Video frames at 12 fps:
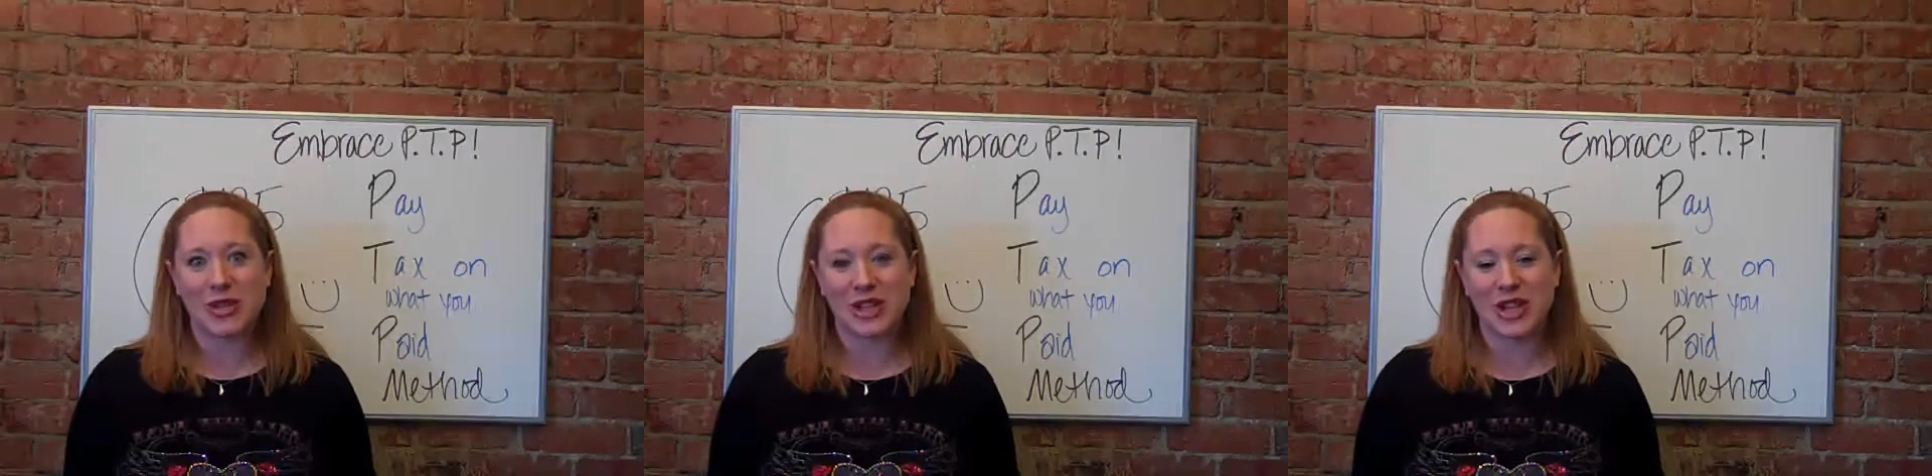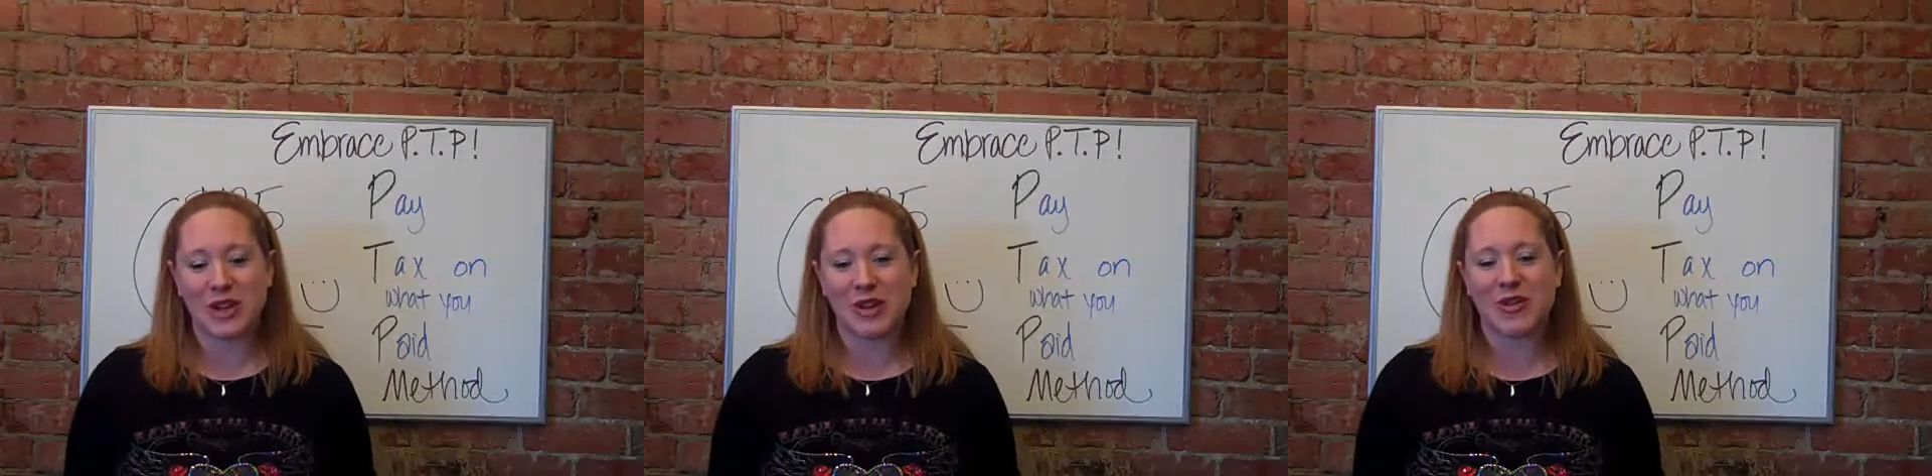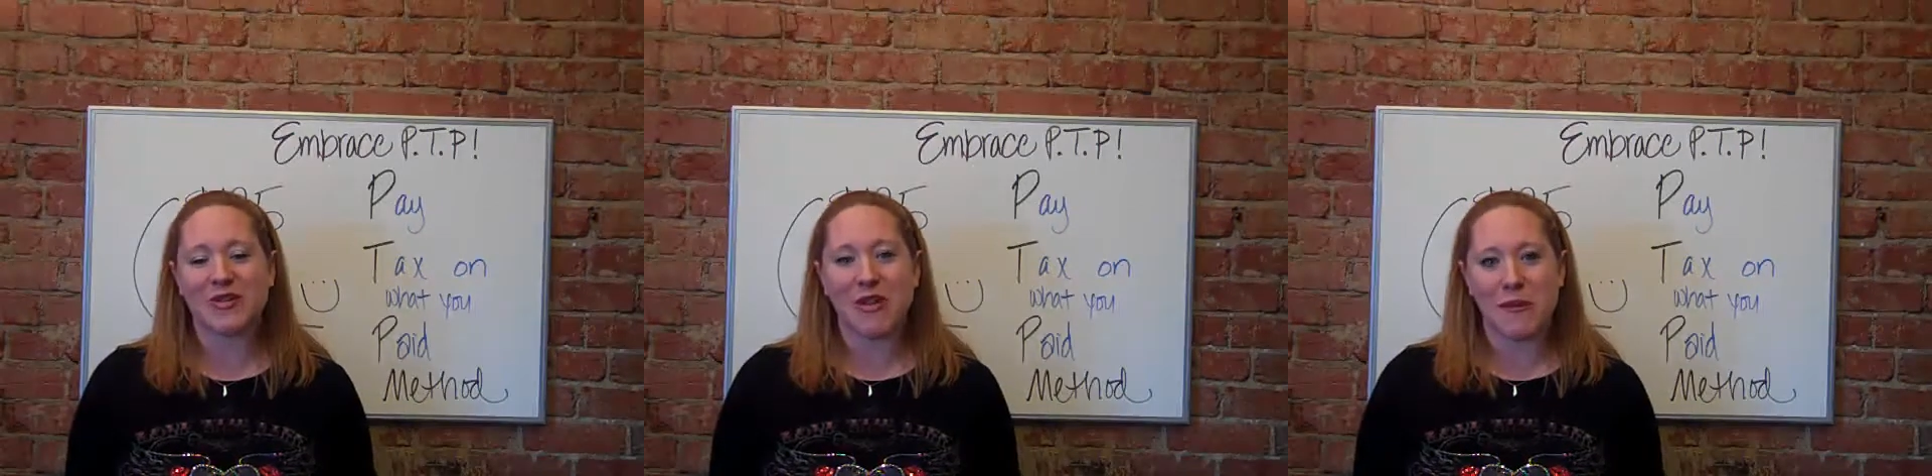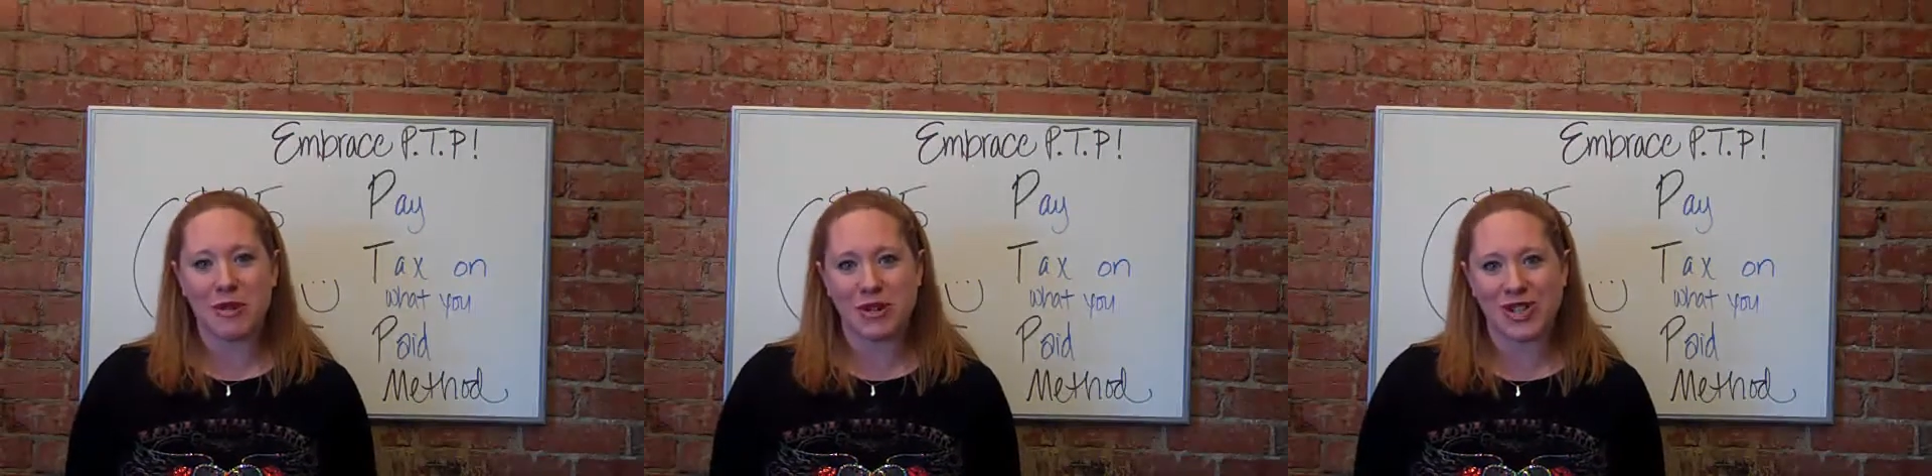to you
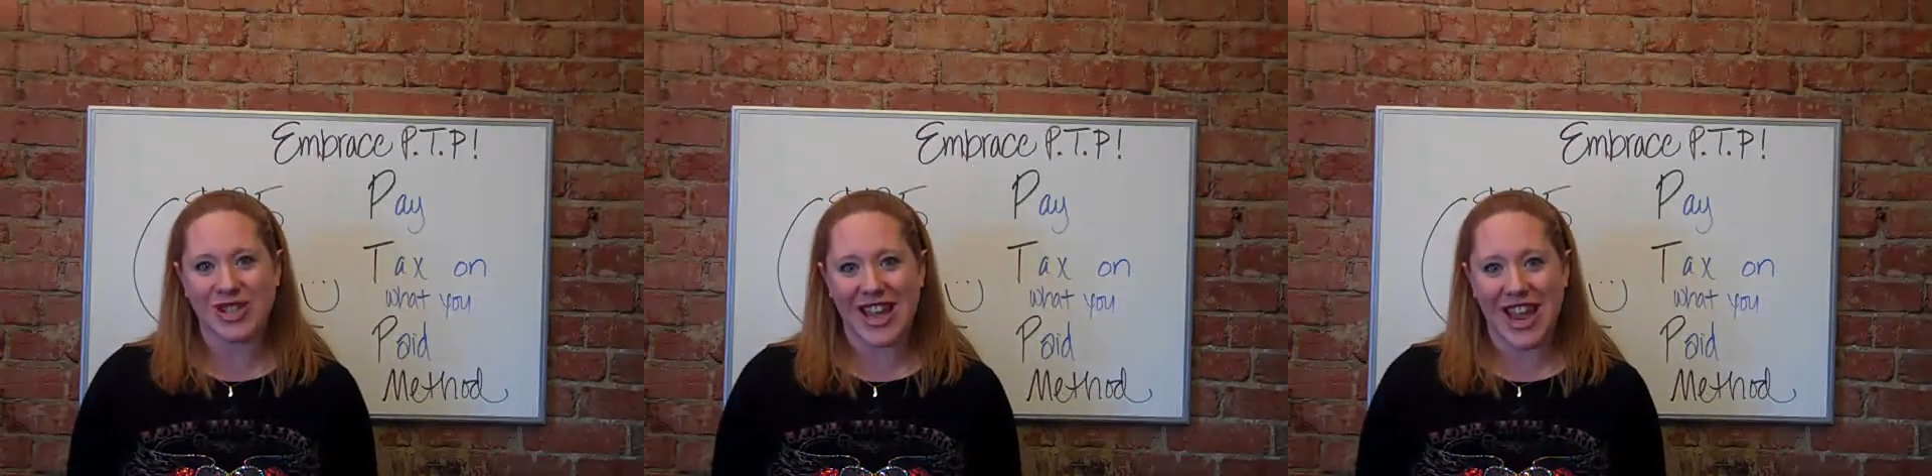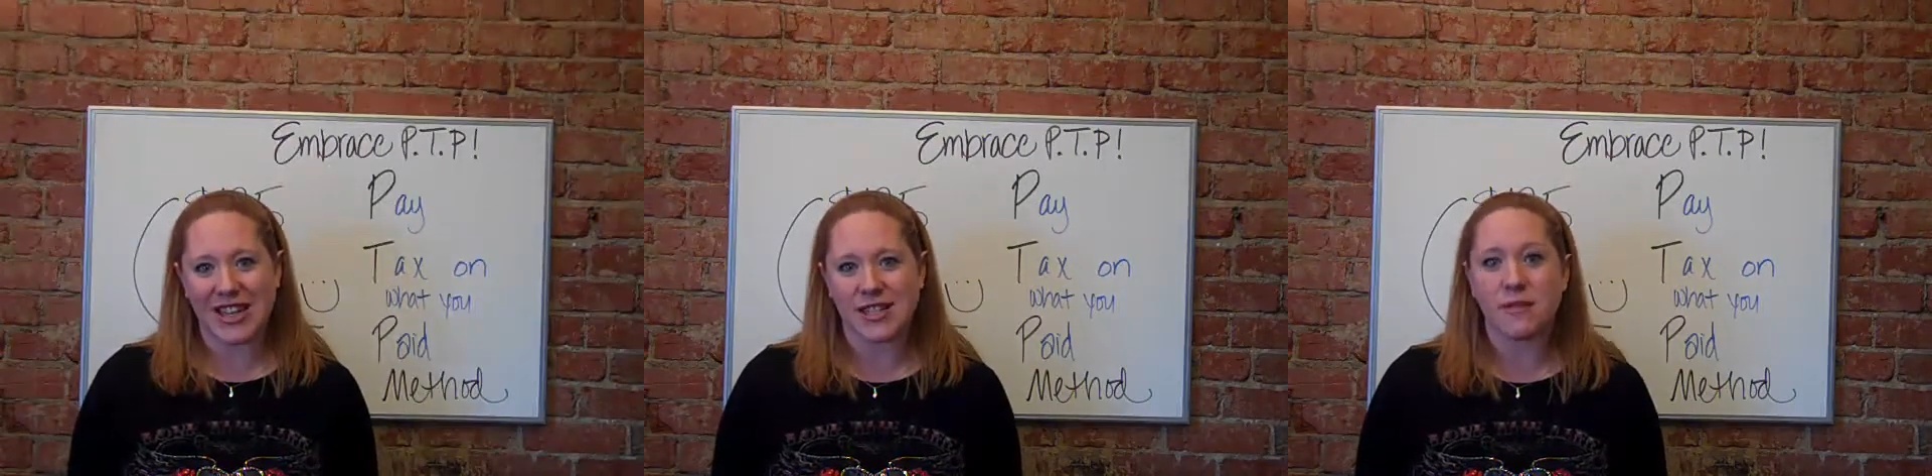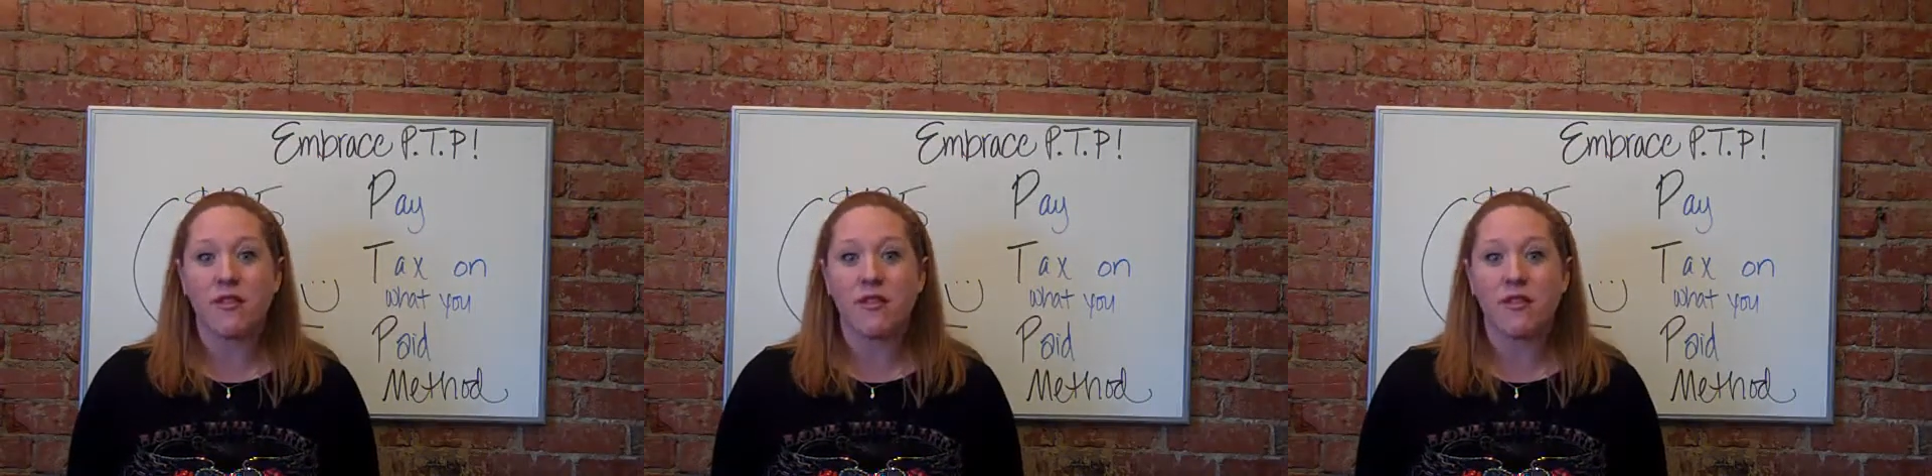from your state.